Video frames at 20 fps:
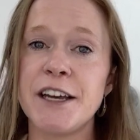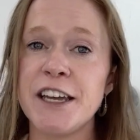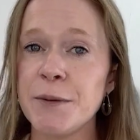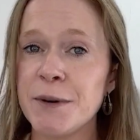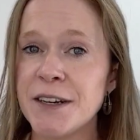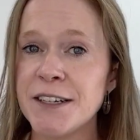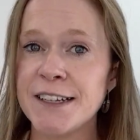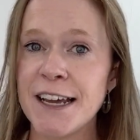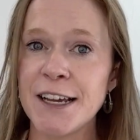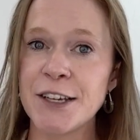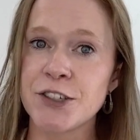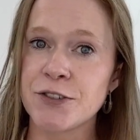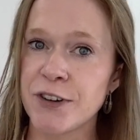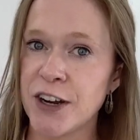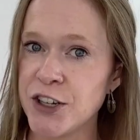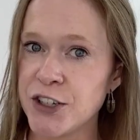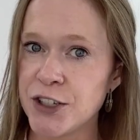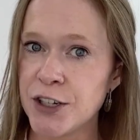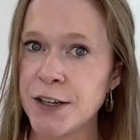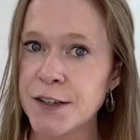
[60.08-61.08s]
you when to take
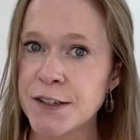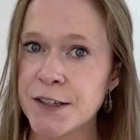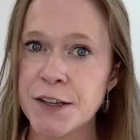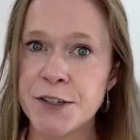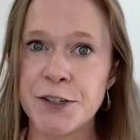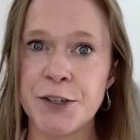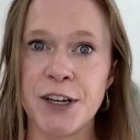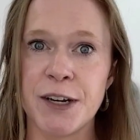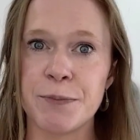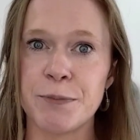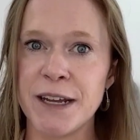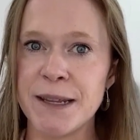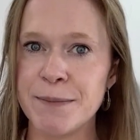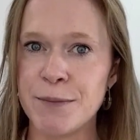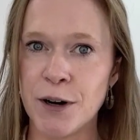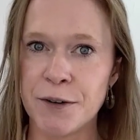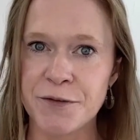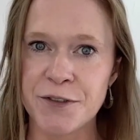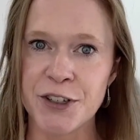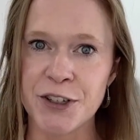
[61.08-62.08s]
screenshots so you can print them
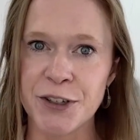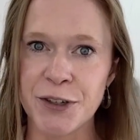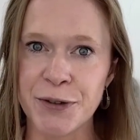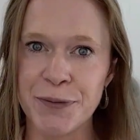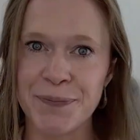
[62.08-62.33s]
off too.